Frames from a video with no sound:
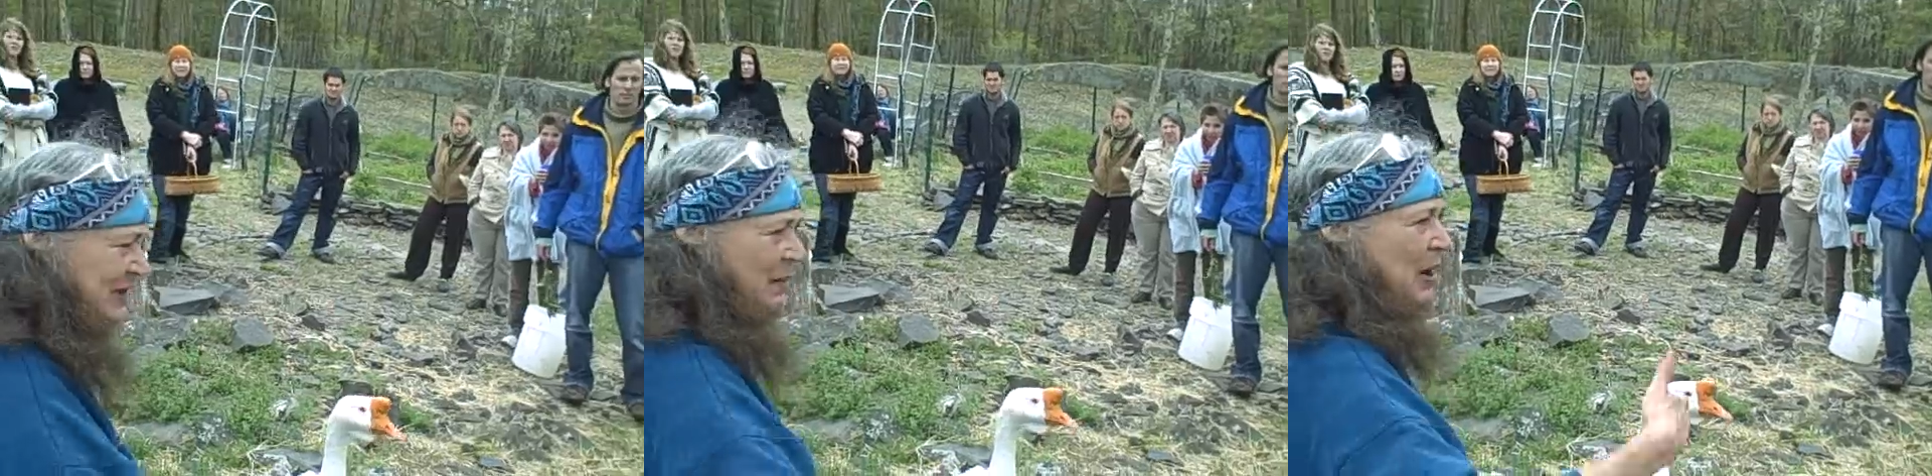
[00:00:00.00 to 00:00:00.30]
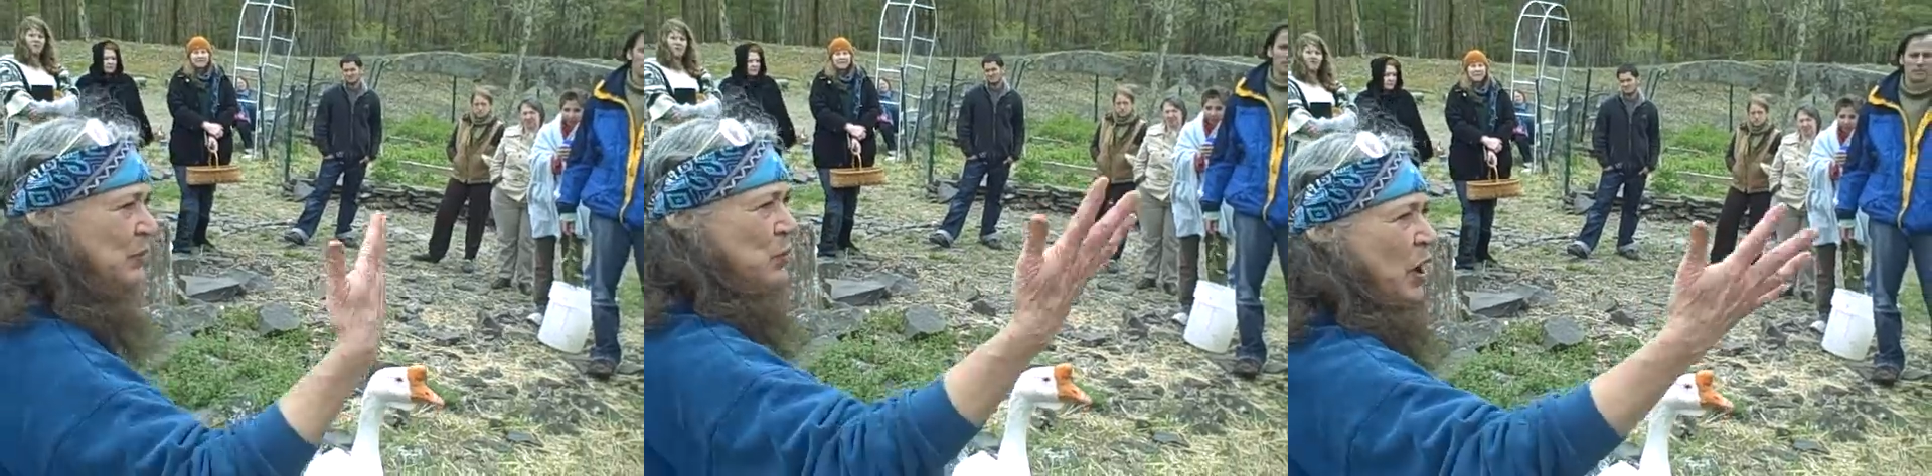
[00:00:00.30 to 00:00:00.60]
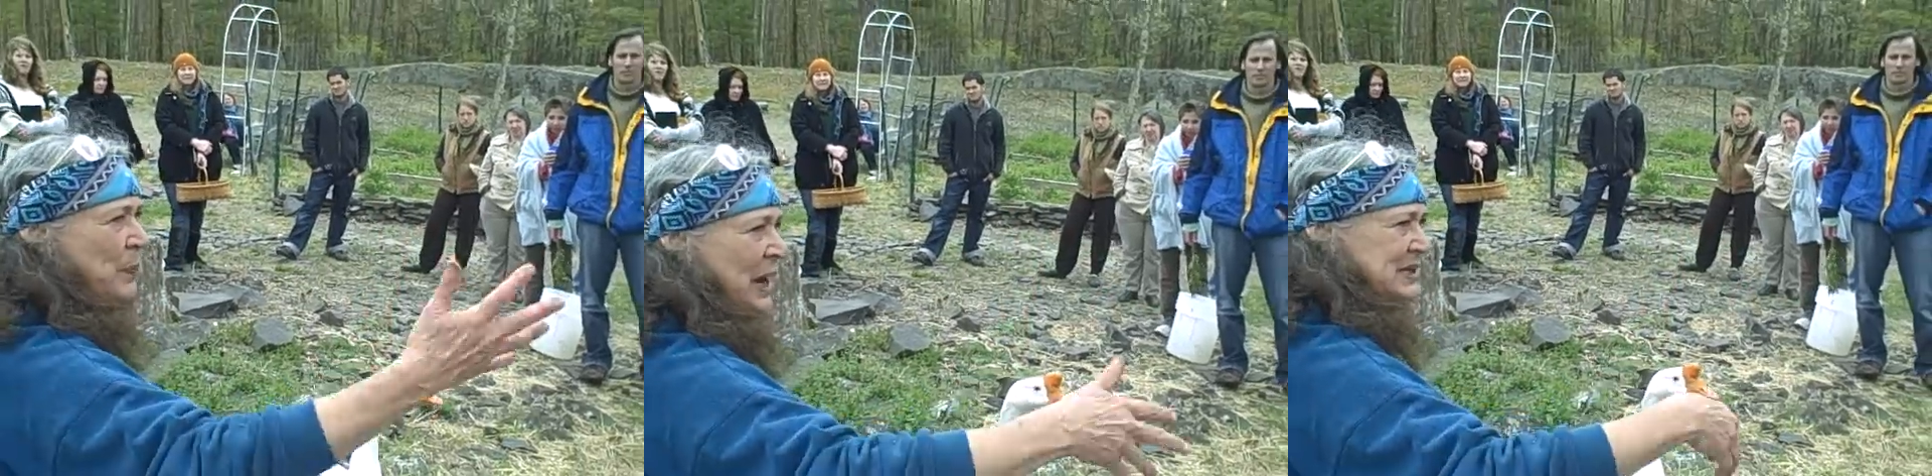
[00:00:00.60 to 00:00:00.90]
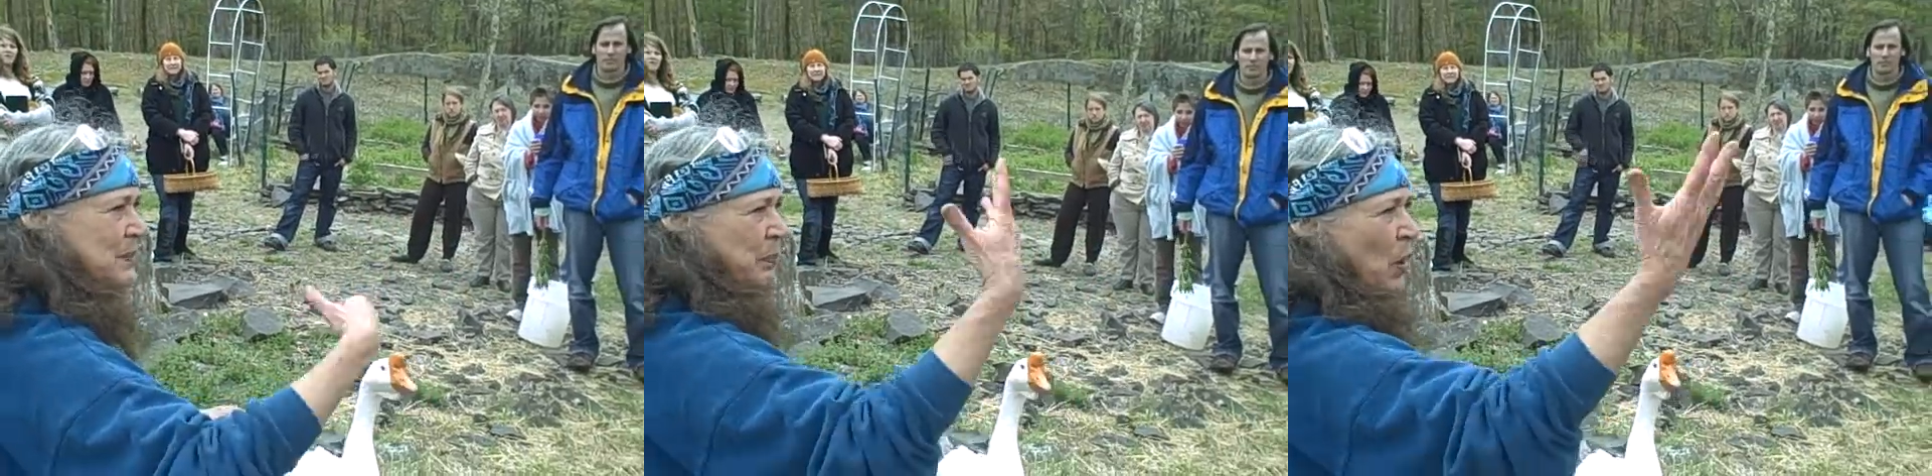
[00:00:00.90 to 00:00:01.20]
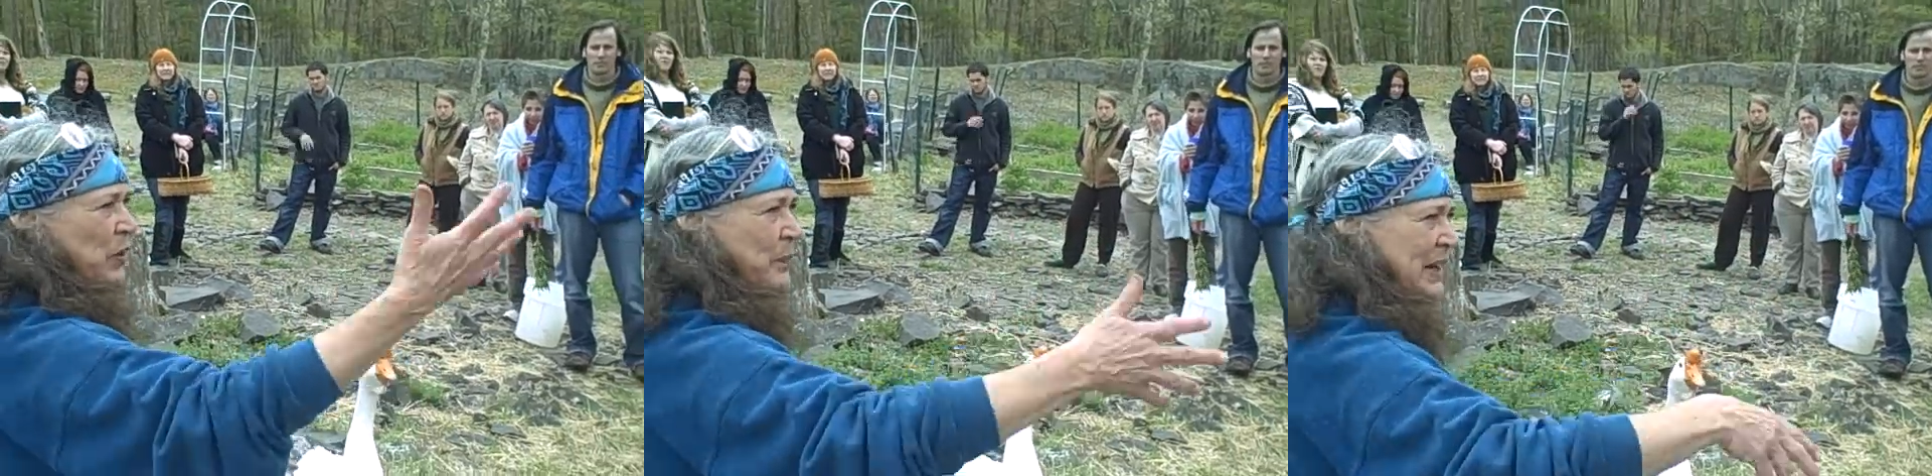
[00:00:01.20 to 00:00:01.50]
time I would walk past the
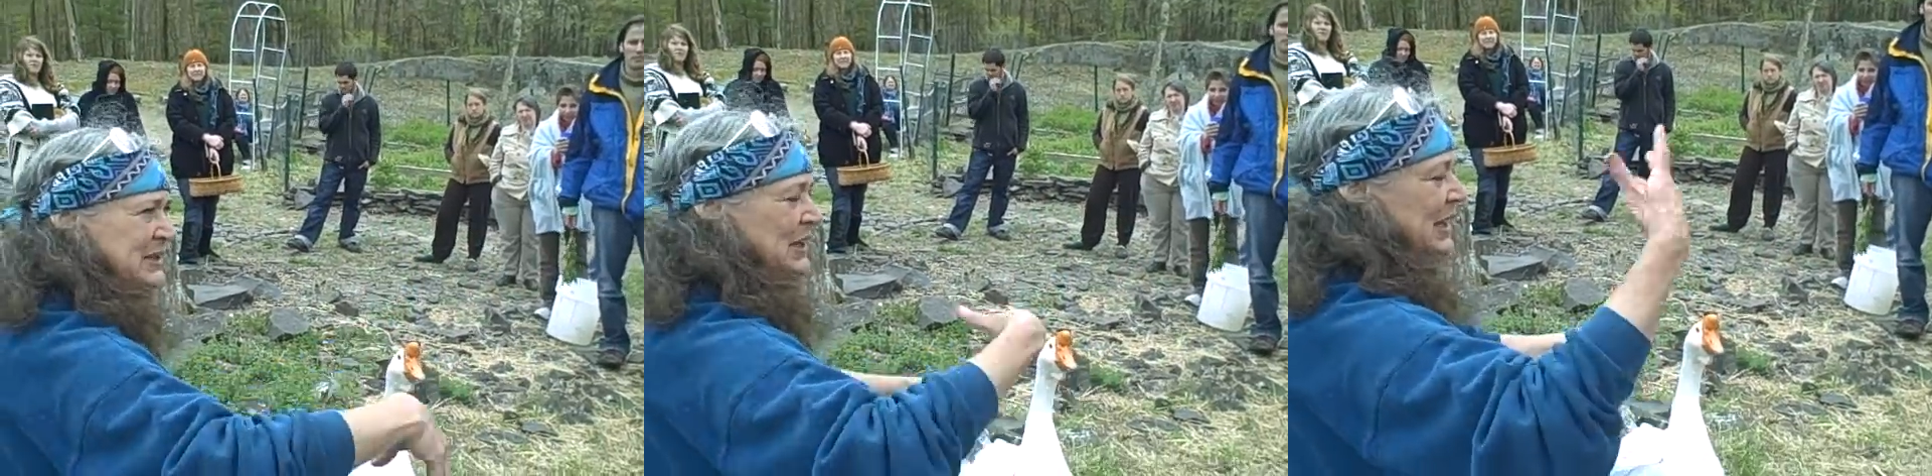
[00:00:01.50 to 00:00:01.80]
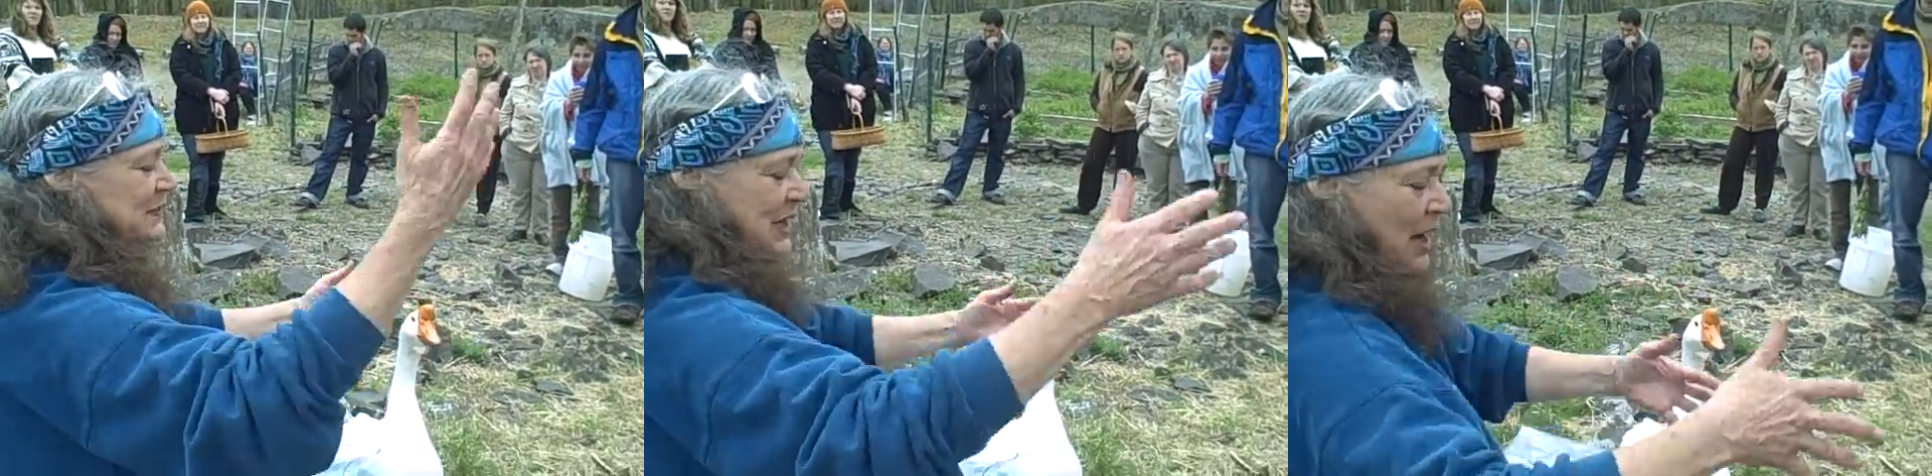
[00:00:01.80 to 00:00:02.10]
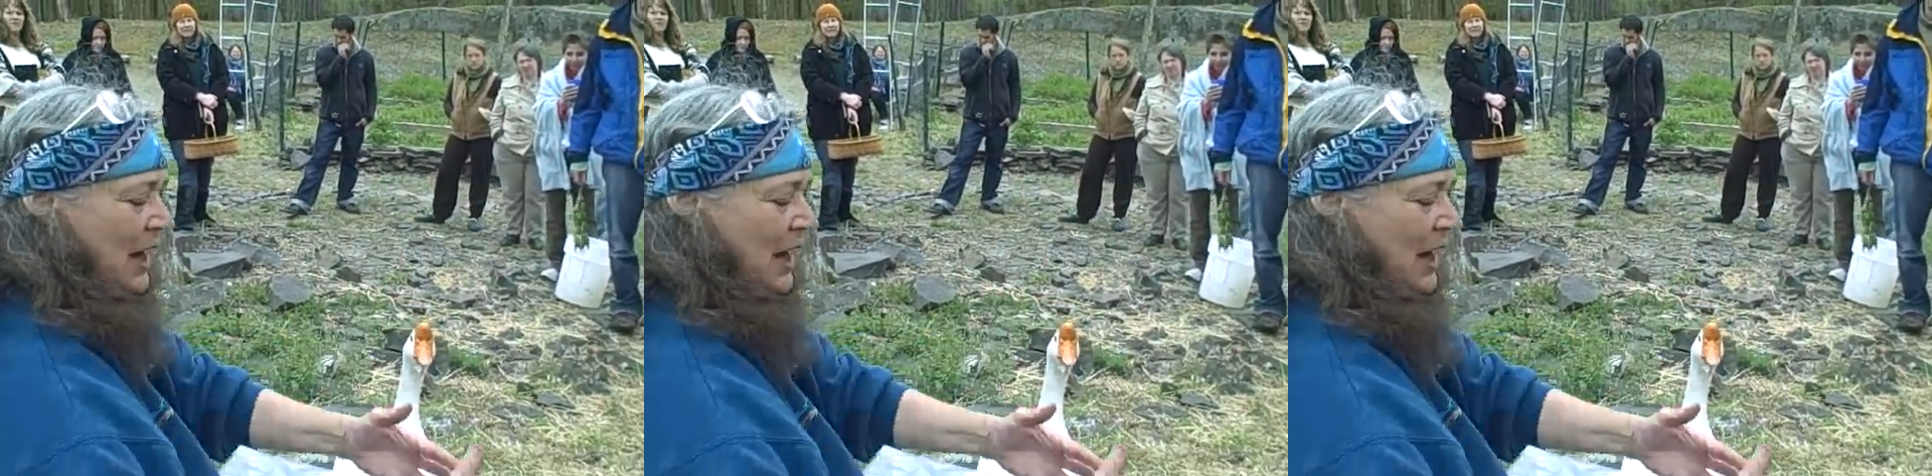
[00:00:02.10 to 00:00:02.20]
bowl with basil leaves,